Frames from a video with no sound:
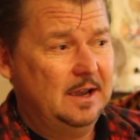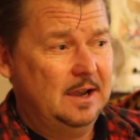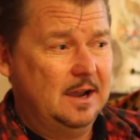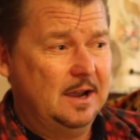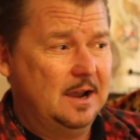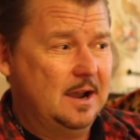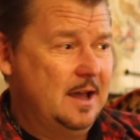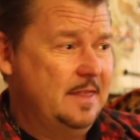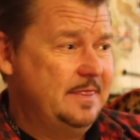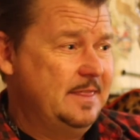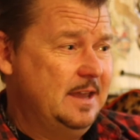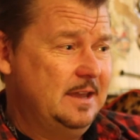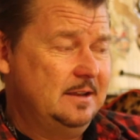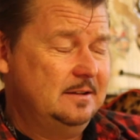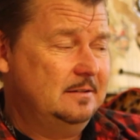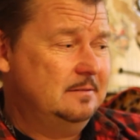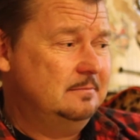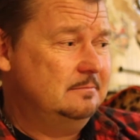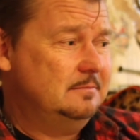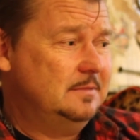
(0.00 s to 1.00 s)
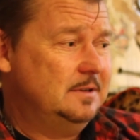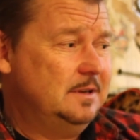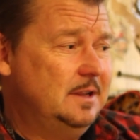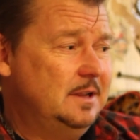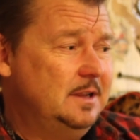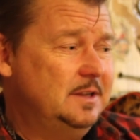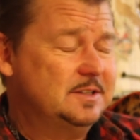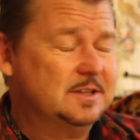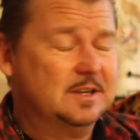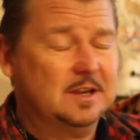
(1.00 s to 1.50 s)
and then
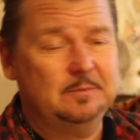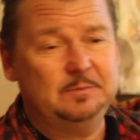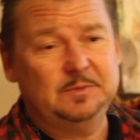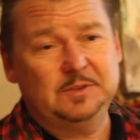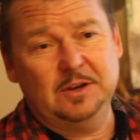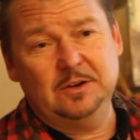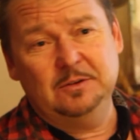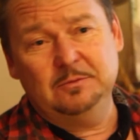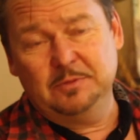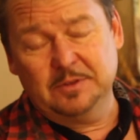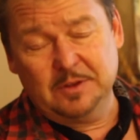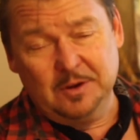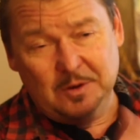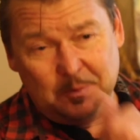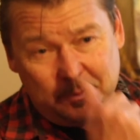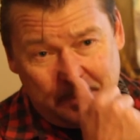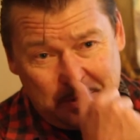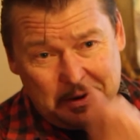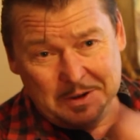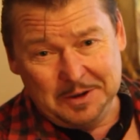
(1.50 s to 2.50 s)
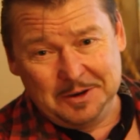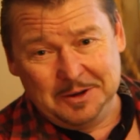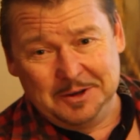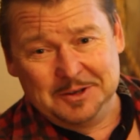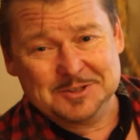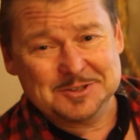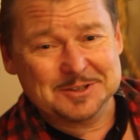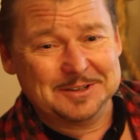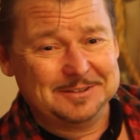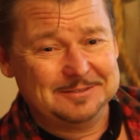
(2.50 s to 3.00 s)
he skipped out without paying
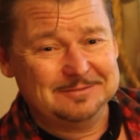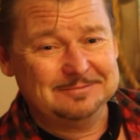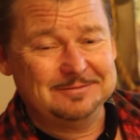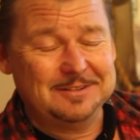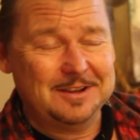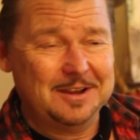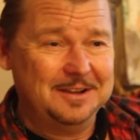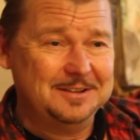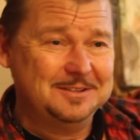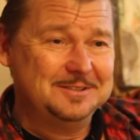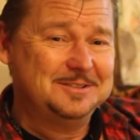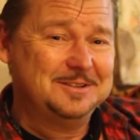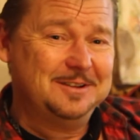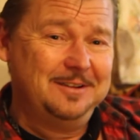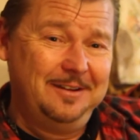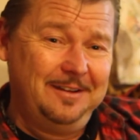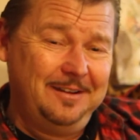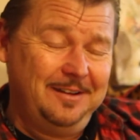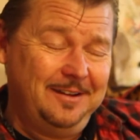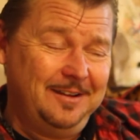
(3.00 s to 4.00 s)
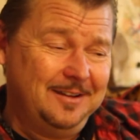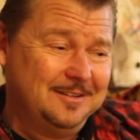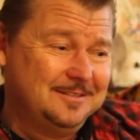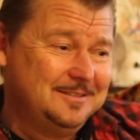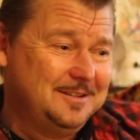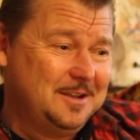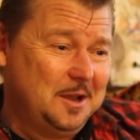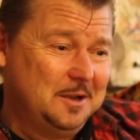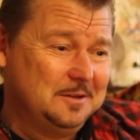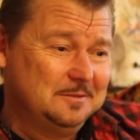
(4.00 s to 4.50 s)
us. And and uh,
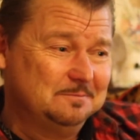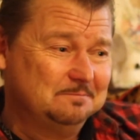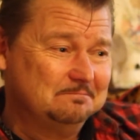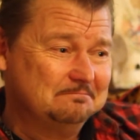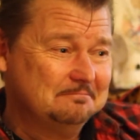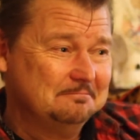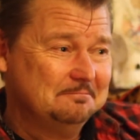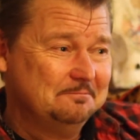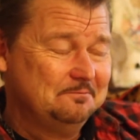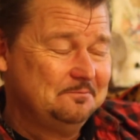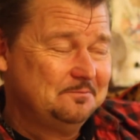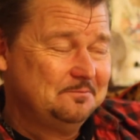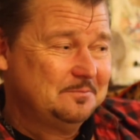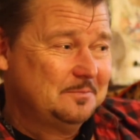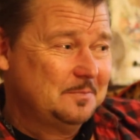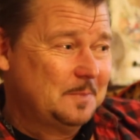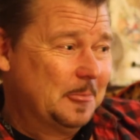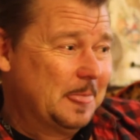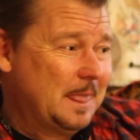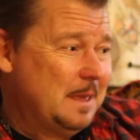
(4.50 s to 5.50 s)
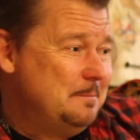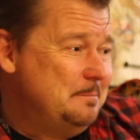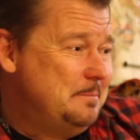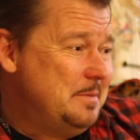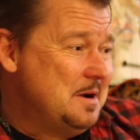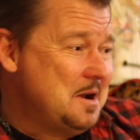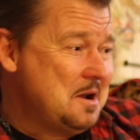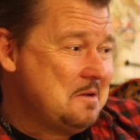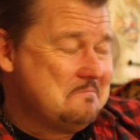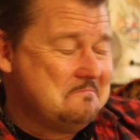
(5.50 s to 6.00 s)
and
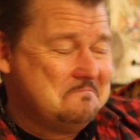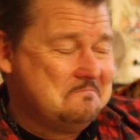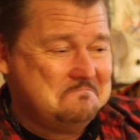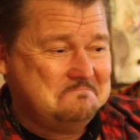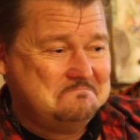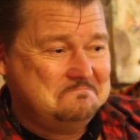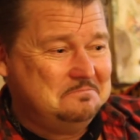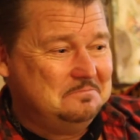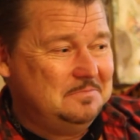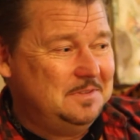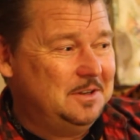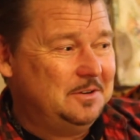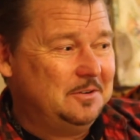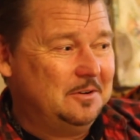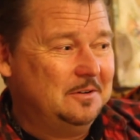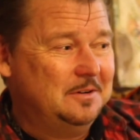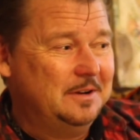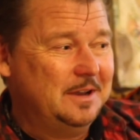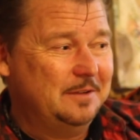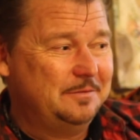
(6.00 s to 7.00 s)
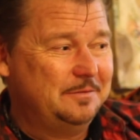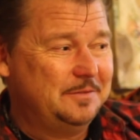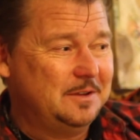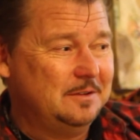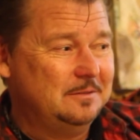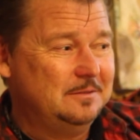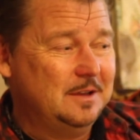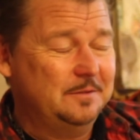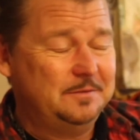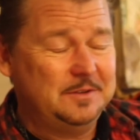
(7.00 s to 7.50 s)
but you know, if
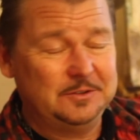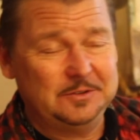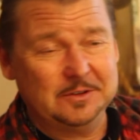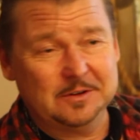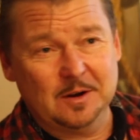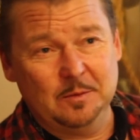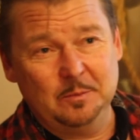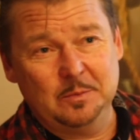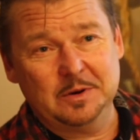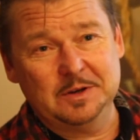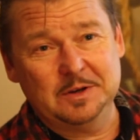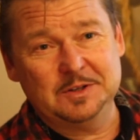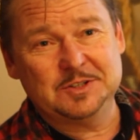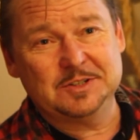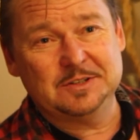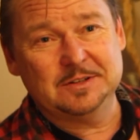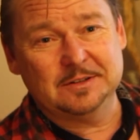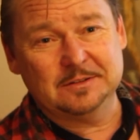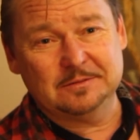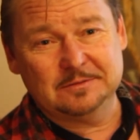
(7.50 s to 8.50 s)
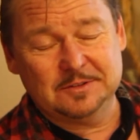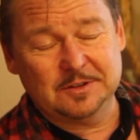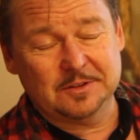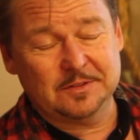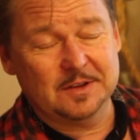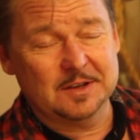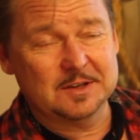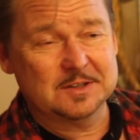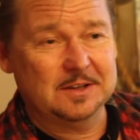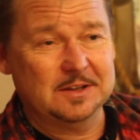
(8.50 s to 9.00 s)
you if you took umbrage to, to
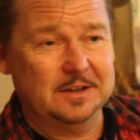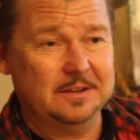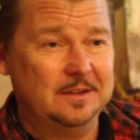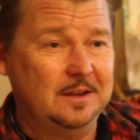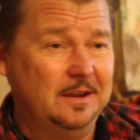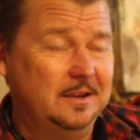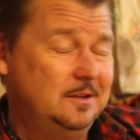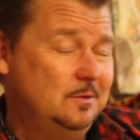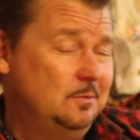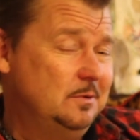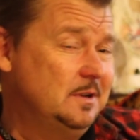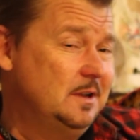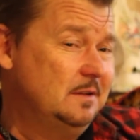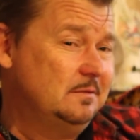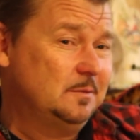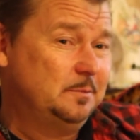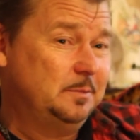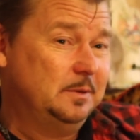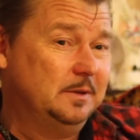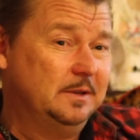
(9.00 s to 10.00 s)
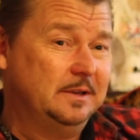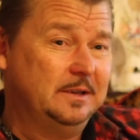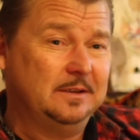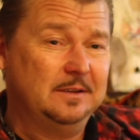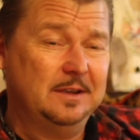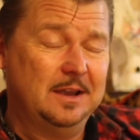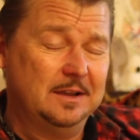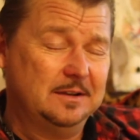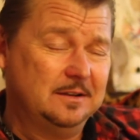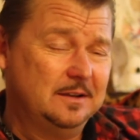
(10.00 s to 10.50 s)
things like that, you would never play.
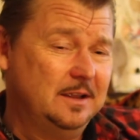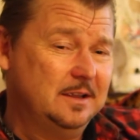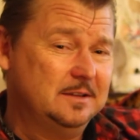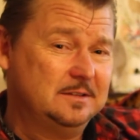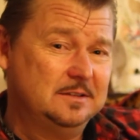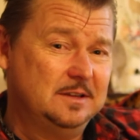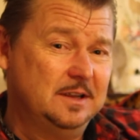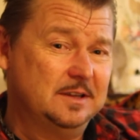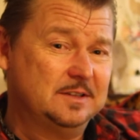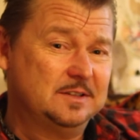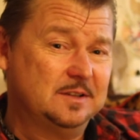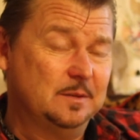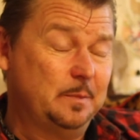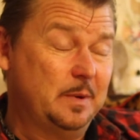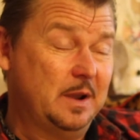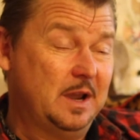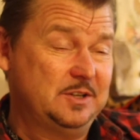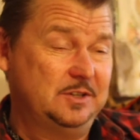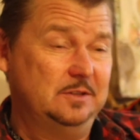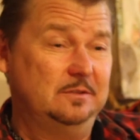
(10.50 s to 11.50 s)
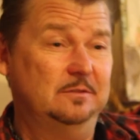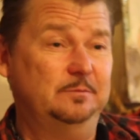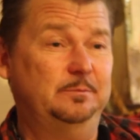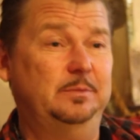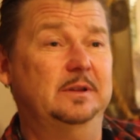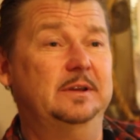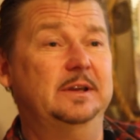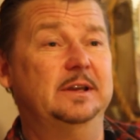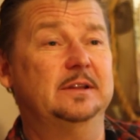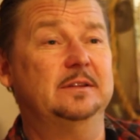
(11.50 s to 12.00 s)
And it, it's the passion of
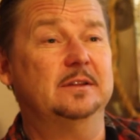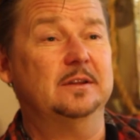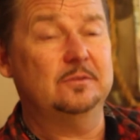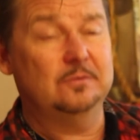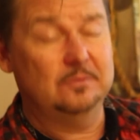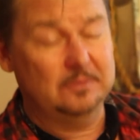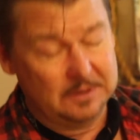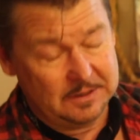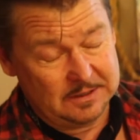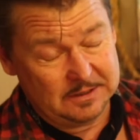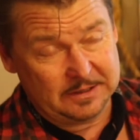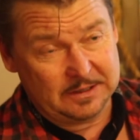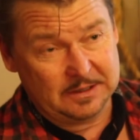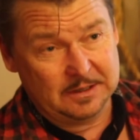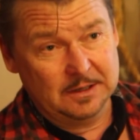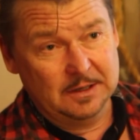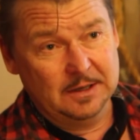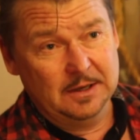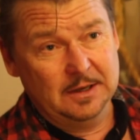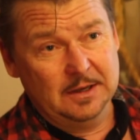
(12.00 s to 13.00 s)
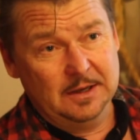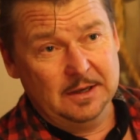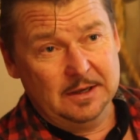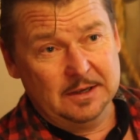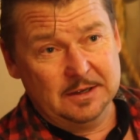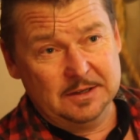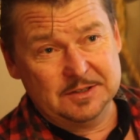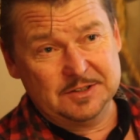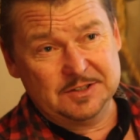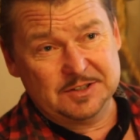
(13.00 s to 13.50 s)
playing that really
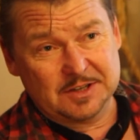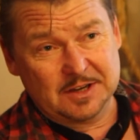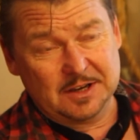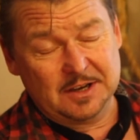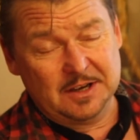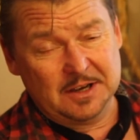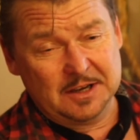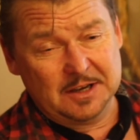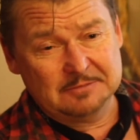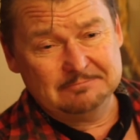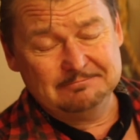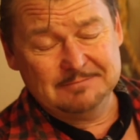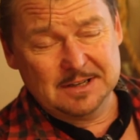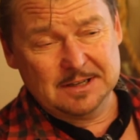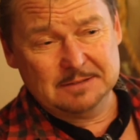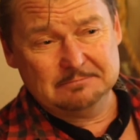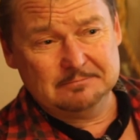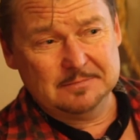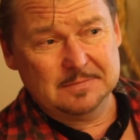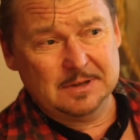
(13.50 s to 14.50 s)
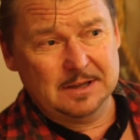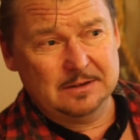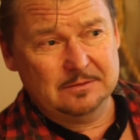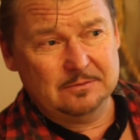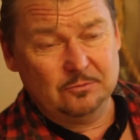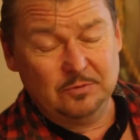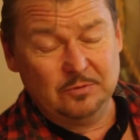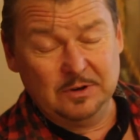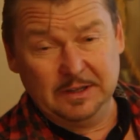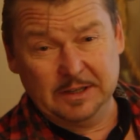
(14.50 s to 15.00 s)
is, uh, and it
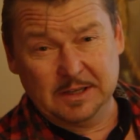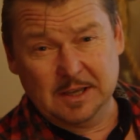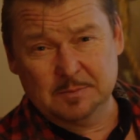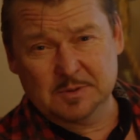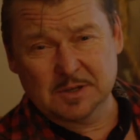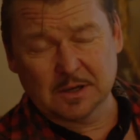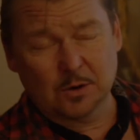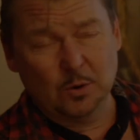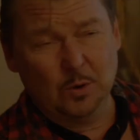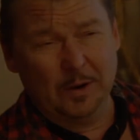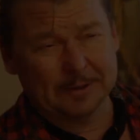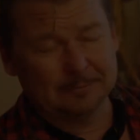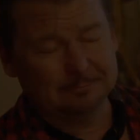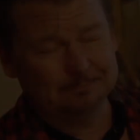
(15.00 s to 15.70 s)
really keeps it going.